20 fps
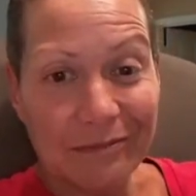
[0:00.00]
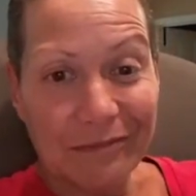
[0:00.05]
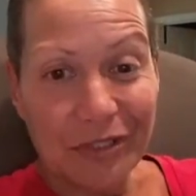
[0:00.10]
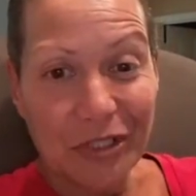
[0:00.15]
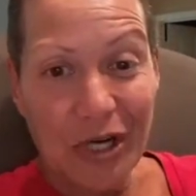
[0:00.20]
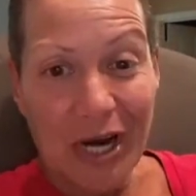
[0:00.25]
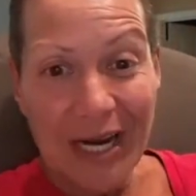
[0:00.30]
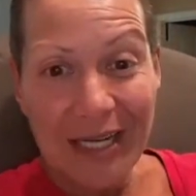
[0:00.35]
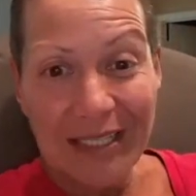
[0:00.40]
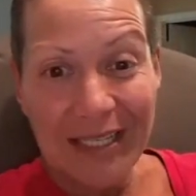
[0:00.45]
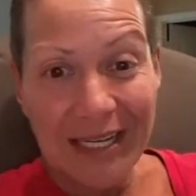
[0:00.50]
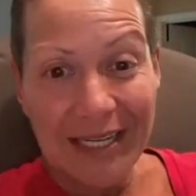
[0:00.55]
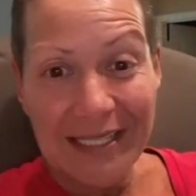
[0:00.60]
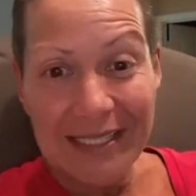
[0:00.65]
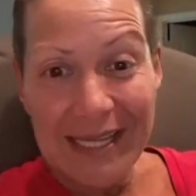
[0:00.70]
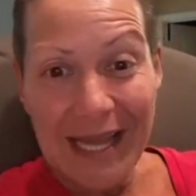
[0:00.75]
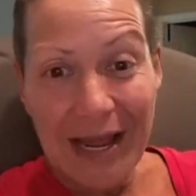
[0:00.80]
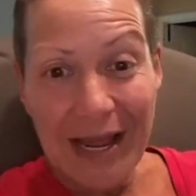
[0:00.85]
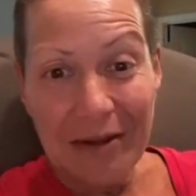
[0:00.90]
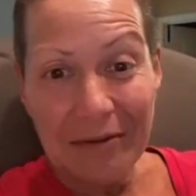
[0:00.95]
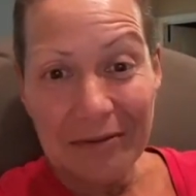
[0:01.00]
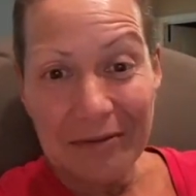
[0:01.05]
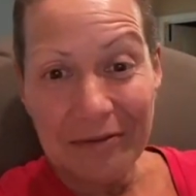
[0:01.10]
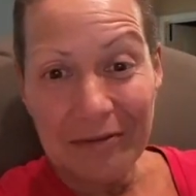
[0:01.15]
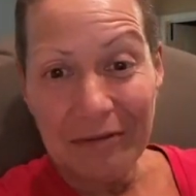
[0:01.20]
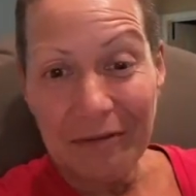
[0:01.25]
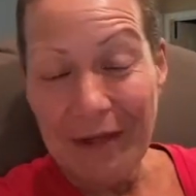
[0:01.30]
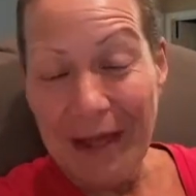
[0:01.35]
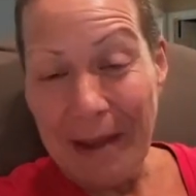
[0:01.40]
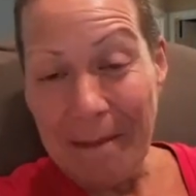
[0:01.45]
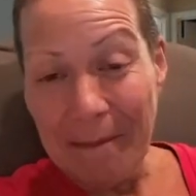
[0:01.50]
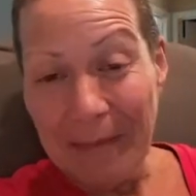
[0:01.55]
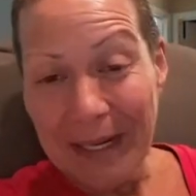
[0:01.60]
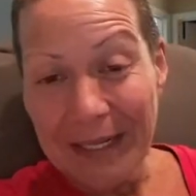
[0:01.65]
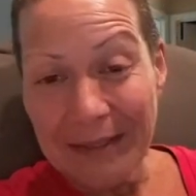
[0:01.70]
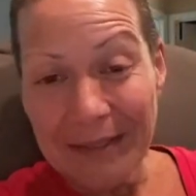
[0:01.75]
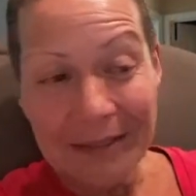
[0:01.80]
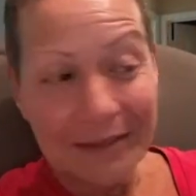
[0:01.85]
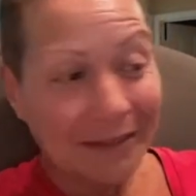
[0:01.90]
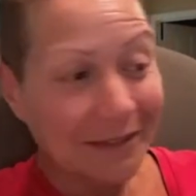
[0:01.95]
drag things out and flap
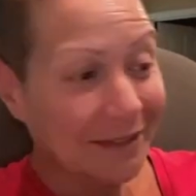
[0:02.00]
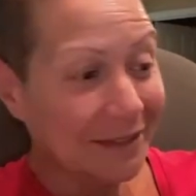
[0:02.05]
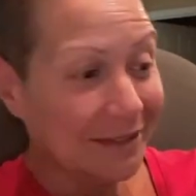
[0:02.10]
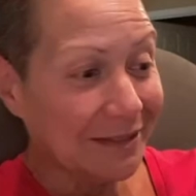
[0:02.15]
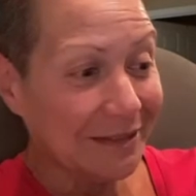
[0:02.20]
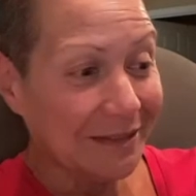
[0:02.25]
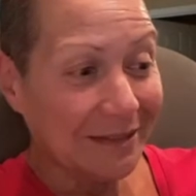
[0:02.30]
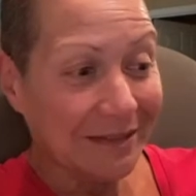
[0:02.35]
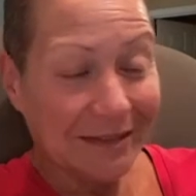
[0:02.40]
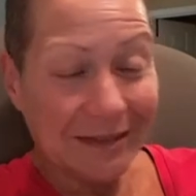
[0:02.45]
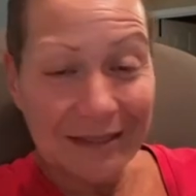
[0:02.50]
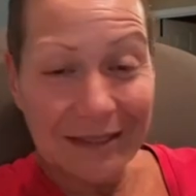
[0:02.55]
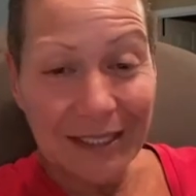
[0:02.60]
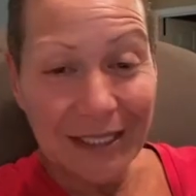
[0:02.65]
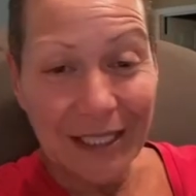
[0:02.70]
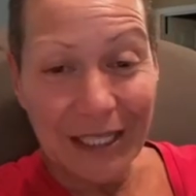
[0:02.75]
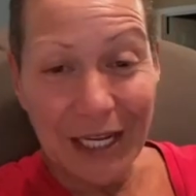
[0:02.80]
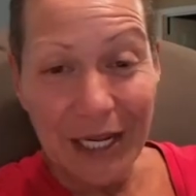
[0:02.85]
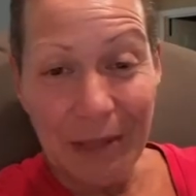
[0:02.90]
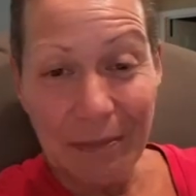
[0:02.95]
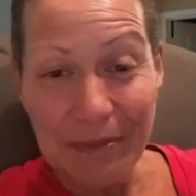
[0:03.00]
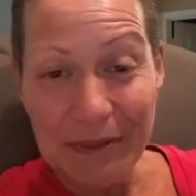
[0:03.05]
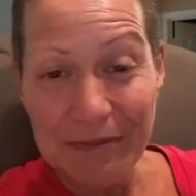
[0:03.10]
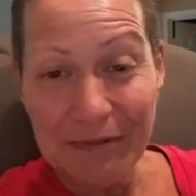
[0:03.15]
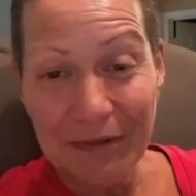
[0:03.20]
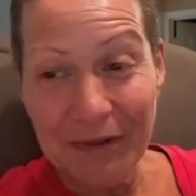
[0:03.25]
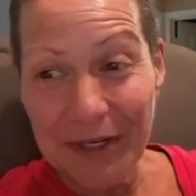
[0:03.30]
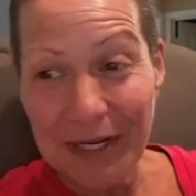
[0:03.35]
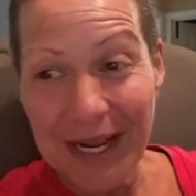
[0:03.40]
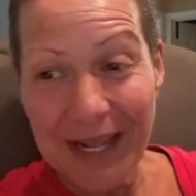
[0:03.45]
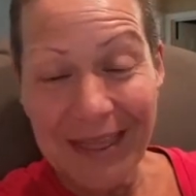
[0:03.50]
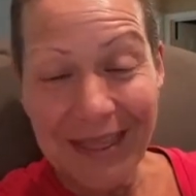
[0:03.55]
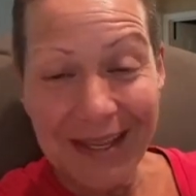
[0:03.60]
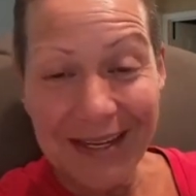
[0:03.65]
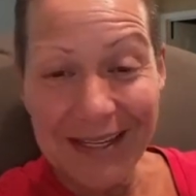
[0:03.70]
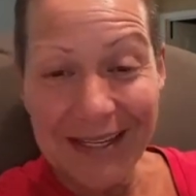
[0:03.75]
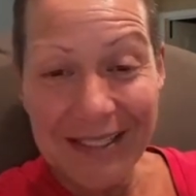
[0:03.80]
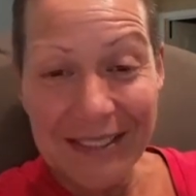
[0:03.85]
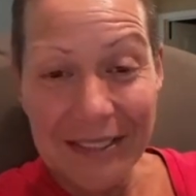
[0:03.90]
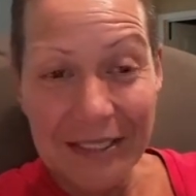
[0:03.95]
my lips for
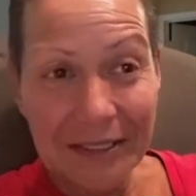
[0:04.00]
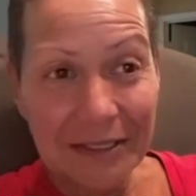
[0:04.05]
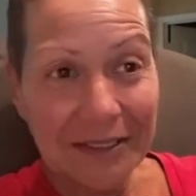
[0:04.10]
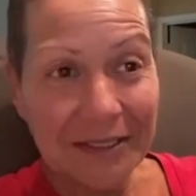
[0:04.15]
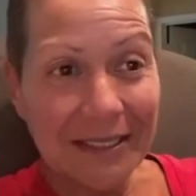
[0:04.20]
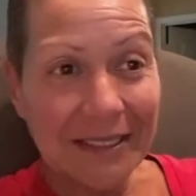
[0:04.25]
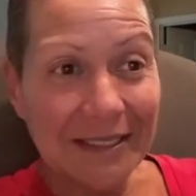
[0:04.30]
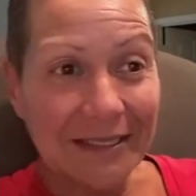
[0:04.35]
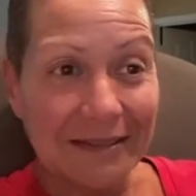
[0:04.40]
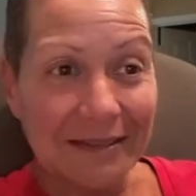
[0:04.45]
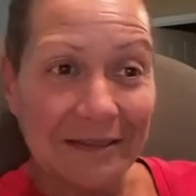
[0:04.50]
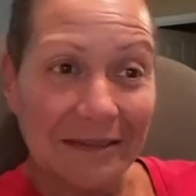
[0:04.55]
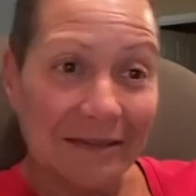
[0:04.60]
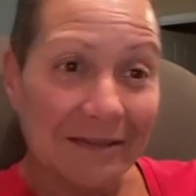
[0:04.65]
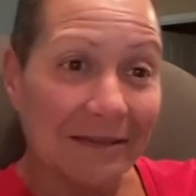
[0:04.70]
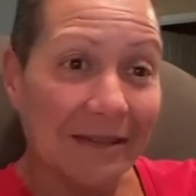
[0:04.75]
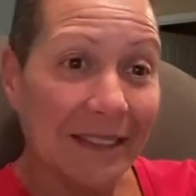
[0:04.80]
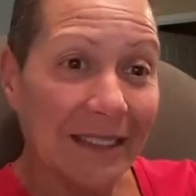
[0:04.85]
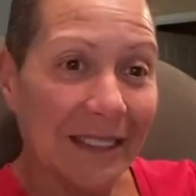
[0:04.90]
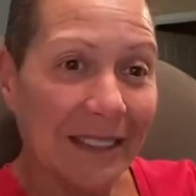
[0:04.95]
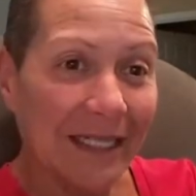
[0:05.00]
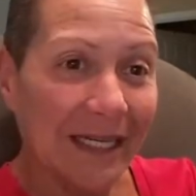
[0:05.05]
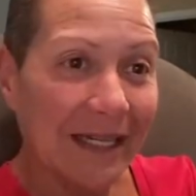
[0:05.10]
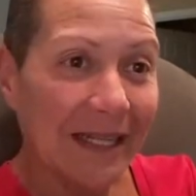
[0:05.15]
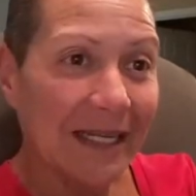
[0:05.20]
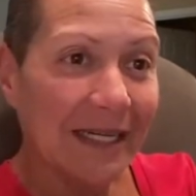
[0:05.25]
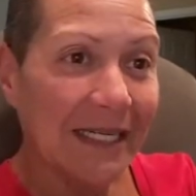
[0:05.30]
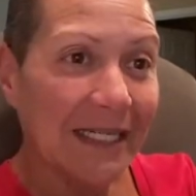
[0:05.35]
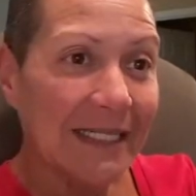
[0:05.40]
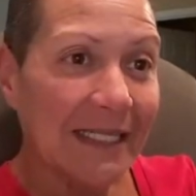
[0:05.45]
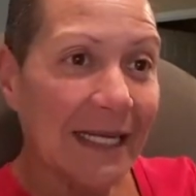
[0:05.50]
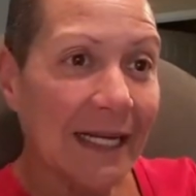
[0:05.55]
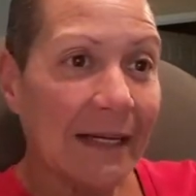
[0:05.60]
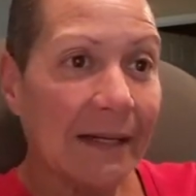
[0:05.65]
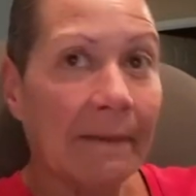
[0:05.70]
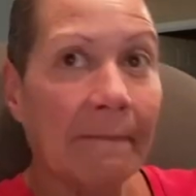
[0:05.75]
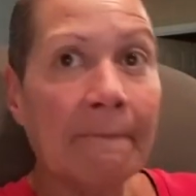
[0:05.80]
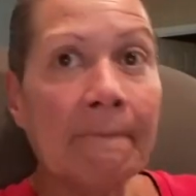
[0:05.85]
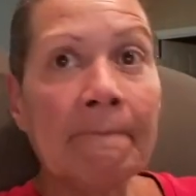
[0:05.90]
nothing because there's really nothing to say.